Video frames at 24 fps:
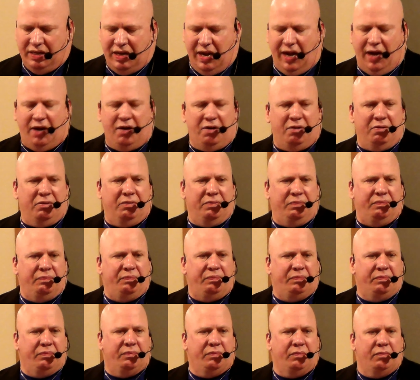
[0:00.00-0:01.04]
Now,
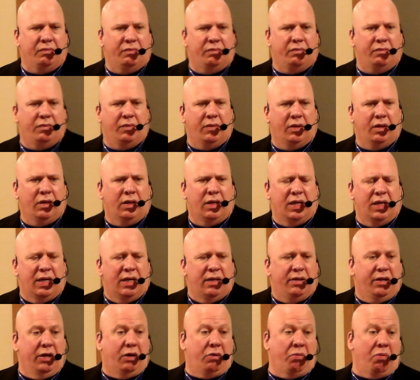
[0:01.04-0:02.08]

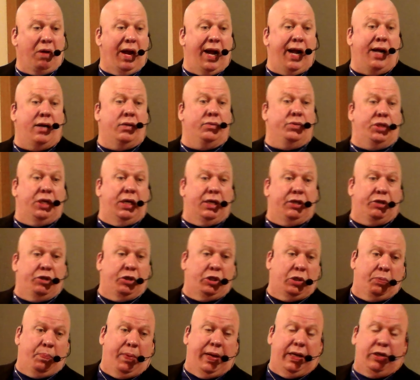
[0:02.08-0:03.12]
the crown
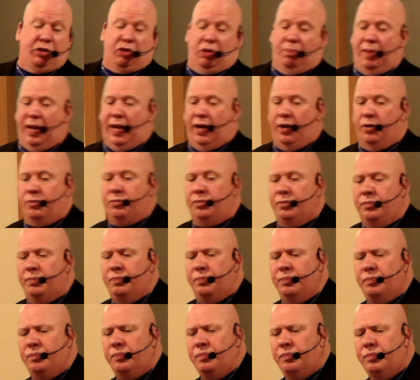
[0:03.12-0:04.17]
Jesus speaks
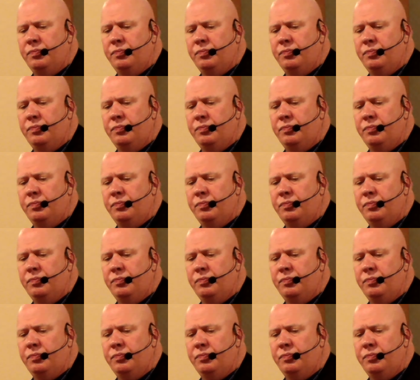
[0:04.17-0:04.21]
about